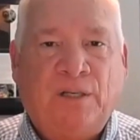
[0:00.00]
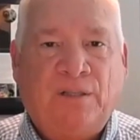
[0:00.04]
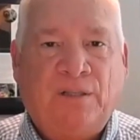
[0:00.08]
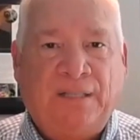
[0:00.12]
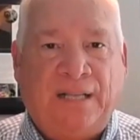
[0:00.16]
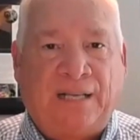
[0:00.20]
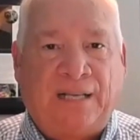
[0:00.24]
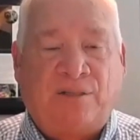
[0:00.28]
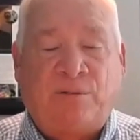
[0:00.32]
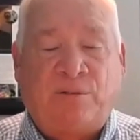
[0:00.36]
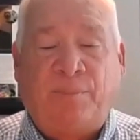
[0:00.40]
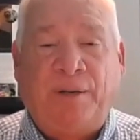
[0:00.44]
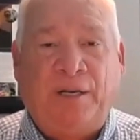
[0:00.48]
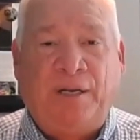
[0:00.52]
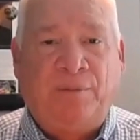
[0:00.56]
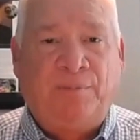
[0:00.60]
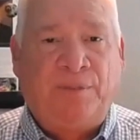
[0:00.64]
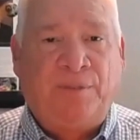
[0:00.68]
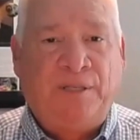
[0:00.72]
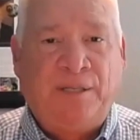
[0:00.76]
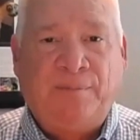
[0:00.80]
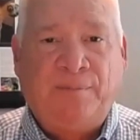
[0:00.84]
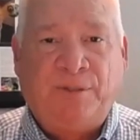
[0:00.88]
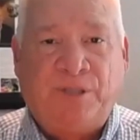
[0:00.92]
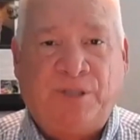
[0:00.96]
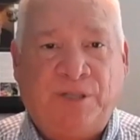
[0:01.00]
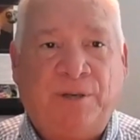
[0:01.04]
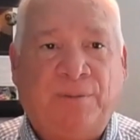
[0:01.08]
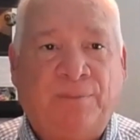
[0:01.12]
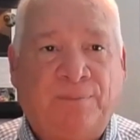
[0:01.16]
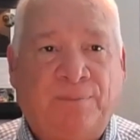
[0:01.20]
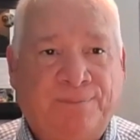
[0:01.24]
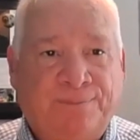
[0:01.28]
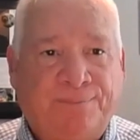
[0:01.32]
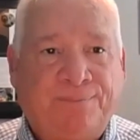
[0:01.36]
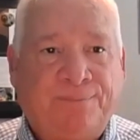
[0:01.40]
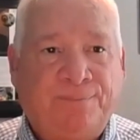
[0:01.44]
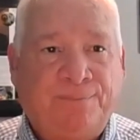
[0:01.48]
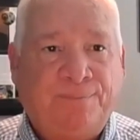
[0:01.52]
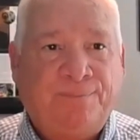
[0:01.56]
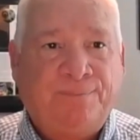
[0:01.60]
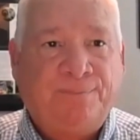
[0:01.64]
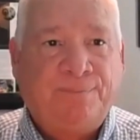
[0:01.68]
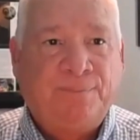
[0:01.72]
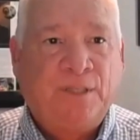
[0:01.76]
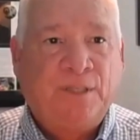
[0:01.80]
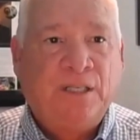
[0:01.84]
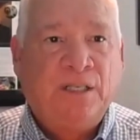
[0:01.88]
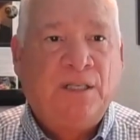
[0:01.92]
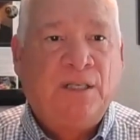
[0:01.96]
That's what medium teams do.
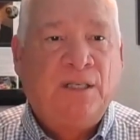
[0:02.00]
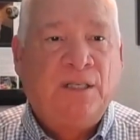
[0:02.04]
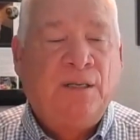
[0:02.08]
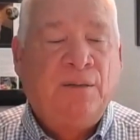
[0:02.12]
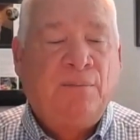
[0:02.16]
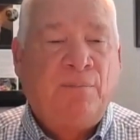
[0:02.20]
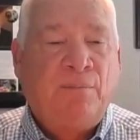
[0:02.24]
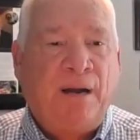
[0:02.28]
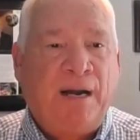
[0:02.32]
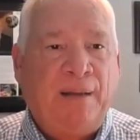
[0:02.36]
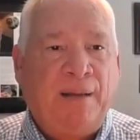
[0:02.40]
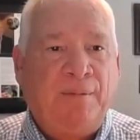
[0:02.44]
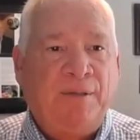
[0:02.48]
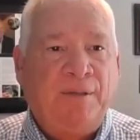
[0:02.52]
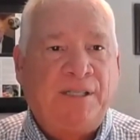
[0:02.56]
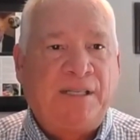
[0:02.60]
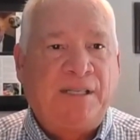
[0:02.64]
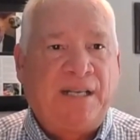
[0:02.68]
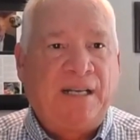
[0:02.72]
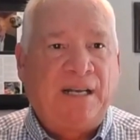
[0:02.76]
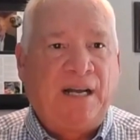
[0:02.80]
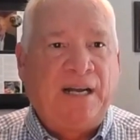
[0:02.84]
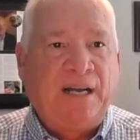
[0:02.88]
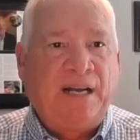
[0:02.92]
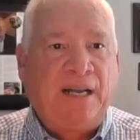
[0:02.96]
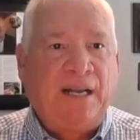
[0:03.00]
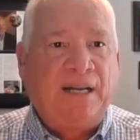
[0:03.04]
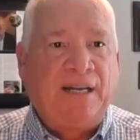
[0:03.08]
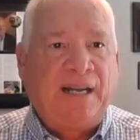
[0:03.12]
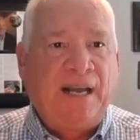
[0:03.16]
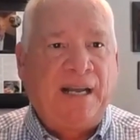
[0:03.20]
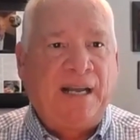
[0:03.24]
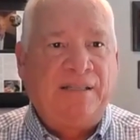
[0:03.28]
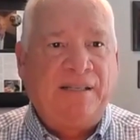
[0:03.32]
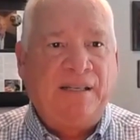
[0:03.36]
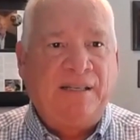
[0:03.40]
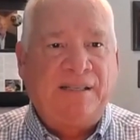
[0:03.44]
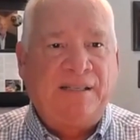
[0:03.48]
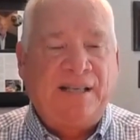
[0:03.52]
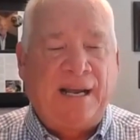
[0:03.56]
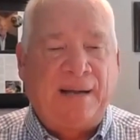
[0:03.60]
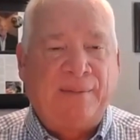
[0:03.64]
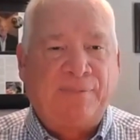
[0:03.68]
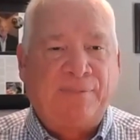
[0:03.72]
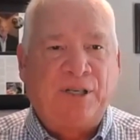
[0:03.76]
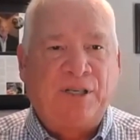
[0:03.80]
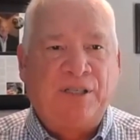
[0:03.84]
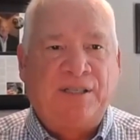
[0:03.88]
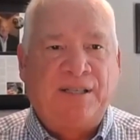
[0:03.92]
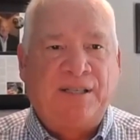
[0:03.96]
My name is, again, Casey
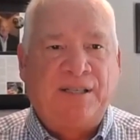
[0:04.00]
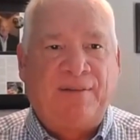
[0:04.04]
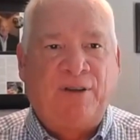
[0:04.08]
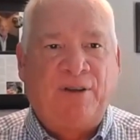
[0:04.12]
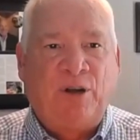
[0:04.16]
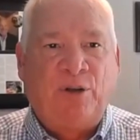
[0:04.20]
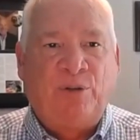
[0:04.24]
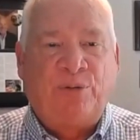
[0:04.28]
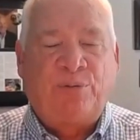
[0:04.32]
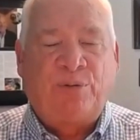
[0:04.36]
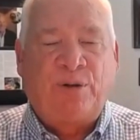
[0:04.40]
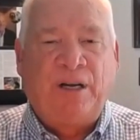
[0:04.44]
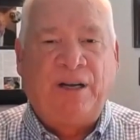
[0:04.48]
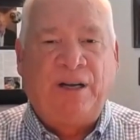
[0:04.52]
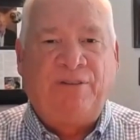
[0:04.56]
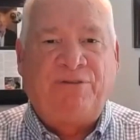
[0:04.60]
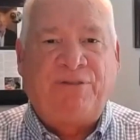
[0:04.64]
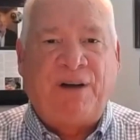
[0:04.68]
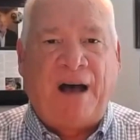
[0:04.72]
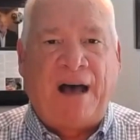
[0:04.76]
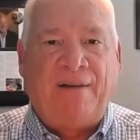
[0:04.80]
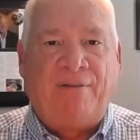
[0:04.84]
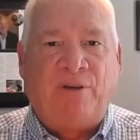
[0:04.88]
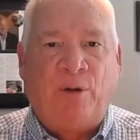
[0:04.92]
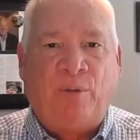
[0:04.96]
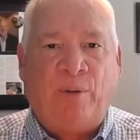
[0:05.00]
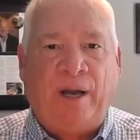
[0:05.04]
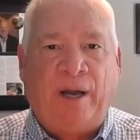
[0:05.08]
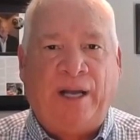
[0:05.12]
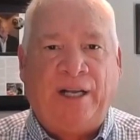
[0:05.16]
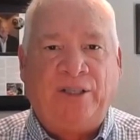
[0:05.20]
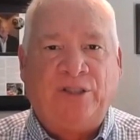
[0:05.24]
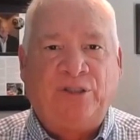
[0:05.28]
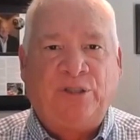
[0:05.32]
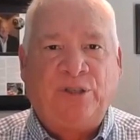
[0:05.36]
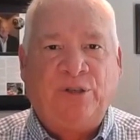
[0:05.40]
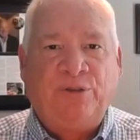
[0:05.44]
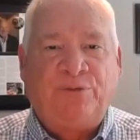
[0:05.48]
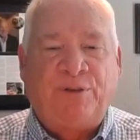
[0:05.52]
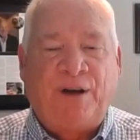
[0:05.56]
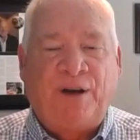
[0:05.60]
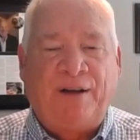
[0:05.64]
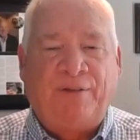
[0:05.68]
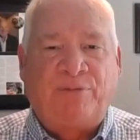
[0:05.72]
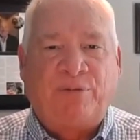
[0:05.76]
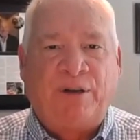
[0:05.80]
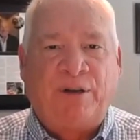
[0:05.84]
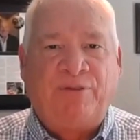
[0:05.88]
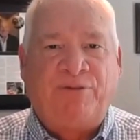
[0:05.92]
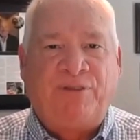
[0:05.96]
Samson, 703 508
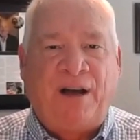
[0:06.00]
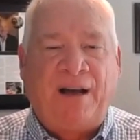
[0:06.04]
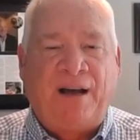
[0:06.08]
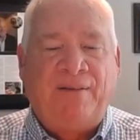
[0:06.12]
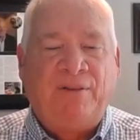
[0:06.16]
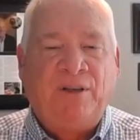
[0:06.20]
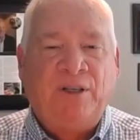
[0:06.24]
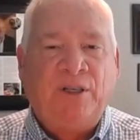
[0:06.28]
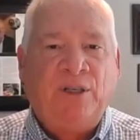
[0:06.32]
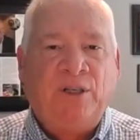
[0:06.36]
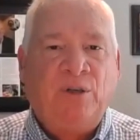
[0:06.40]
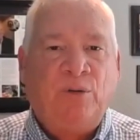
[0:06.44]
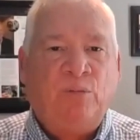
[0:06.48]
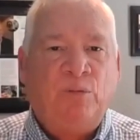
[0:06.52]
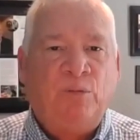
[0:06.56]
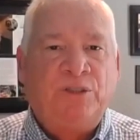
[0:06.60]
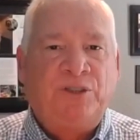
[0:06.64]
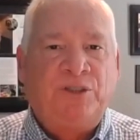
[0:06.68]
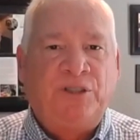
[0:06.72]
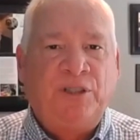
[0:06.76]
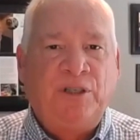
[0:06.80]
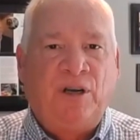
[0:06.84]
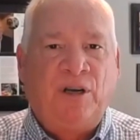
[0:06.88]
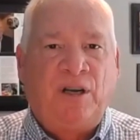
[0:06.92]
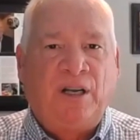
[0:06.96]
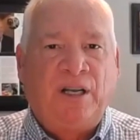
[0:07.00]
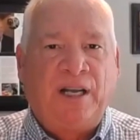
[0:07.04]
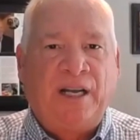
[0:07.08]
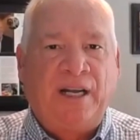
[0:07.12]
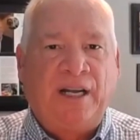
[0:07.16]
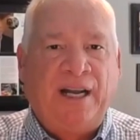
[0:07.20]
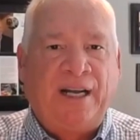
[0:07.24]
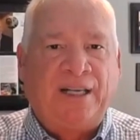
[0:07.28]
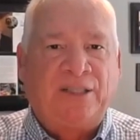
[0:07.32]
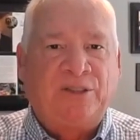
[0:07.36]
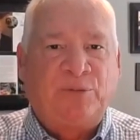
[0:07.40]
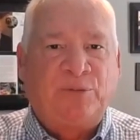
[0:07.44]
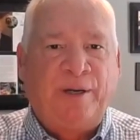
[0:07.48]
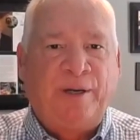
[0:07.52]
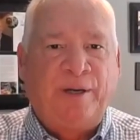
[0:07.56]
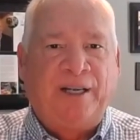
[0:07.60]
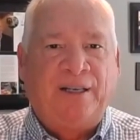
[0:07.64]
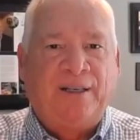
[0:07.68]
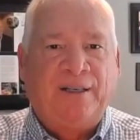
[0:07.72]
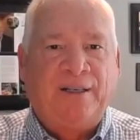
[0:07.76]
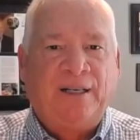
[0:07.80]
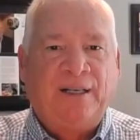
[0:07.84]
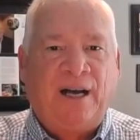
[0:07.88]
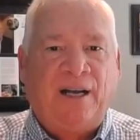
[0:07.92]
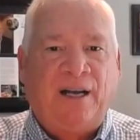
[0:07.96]
2535. We'll see you all again next week
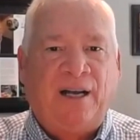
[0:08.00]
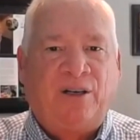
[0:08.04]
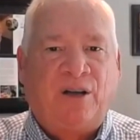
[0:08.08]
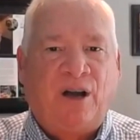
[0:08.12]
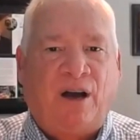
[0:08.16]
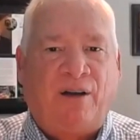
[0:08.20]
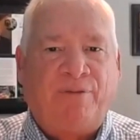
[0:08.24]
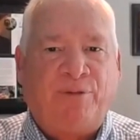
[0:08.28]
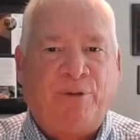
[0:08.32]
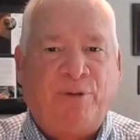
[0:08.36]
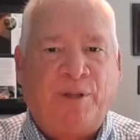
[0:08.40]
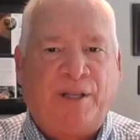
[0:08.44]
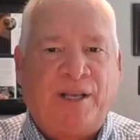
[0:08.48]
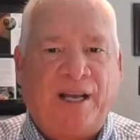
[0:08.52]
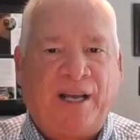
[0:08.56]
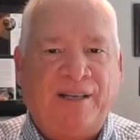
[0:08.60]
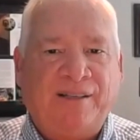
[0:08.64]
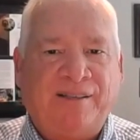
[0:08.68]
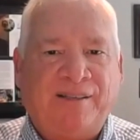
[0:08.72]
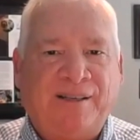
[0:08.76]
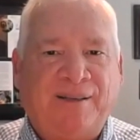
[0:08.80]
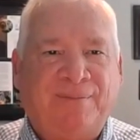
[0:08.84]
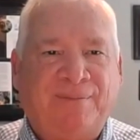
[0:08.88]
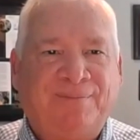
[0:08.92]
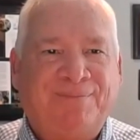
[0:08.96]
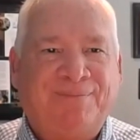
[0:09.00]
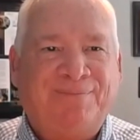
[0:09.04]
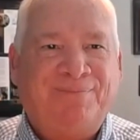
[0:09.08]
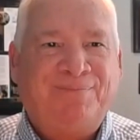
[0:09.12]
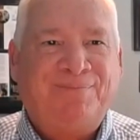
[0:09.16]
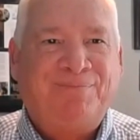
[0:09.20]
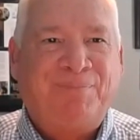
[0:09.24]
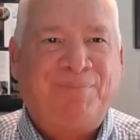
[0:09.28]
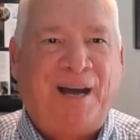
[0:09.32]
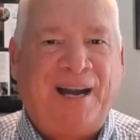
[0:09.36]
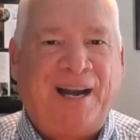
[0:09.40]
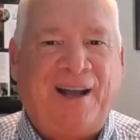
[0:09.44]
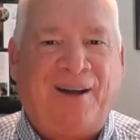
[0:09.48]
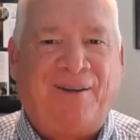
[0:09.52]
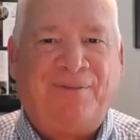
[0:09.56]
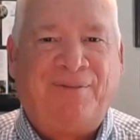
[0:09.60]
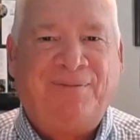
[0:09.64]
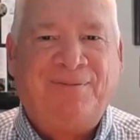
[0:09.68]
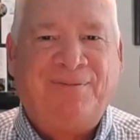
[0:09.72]
on Coffee with Casey. Bye now.